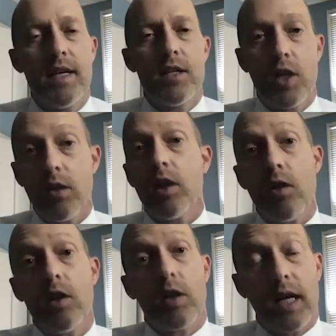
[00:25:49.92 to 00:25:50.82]
She
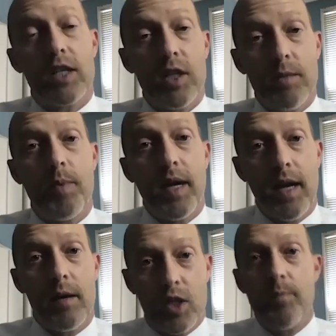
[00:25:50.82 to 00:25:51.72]
literally looked like she'd been
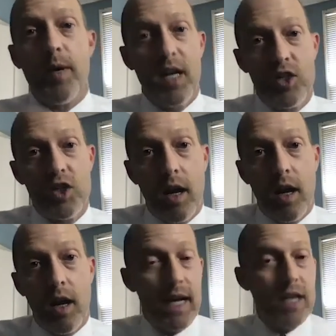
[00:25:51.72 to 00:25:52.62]
out of, she'd been in
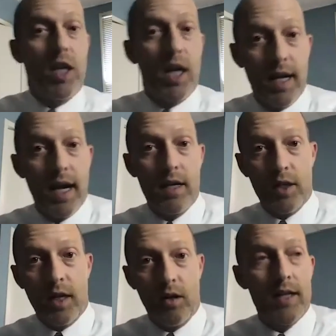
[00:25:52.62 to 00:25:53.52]
jail and now she gotten out of
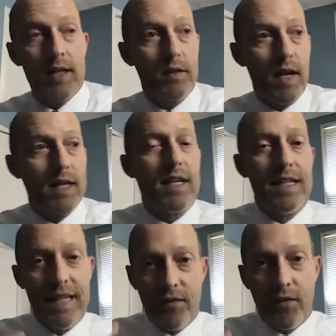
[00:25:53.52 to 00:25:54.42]
jail. That's, mm-hmm. that's a
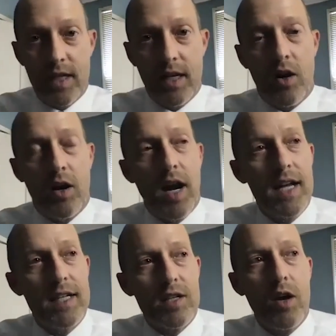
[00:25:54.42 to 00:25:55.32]
difference in her.
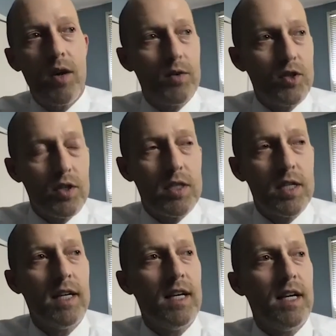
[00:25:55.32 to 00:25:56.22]
And so it was just,
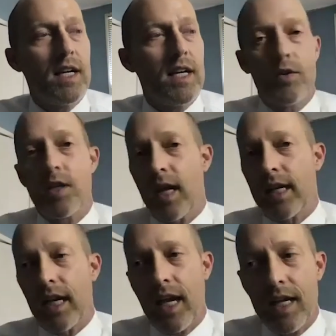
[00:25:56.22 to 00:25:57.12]
you know, and she's
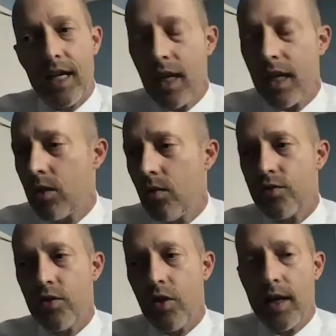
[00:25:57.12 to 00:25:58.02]
like, I can't thank you
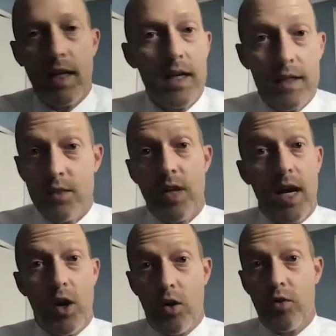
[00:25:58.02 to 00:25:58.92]
so. And again, this was
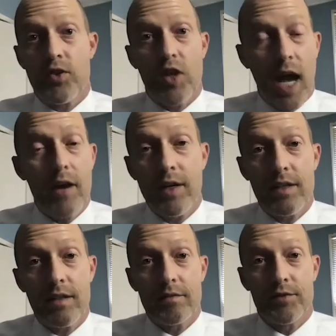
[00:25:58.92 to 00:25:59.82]
not an earth
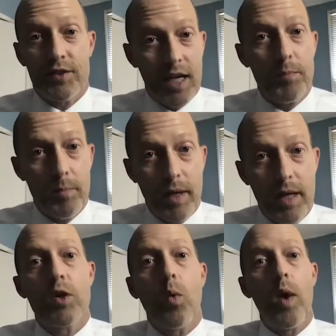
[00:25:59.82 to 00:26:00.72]
shattering settlement, but it
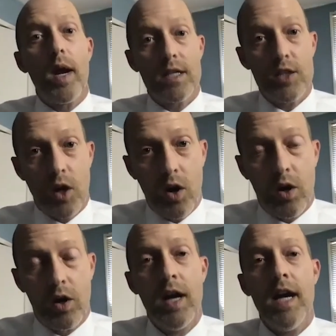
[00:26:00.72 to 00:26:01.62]
was a win to
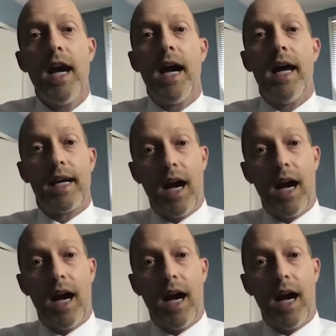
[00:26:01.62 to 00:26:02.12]
her and it right.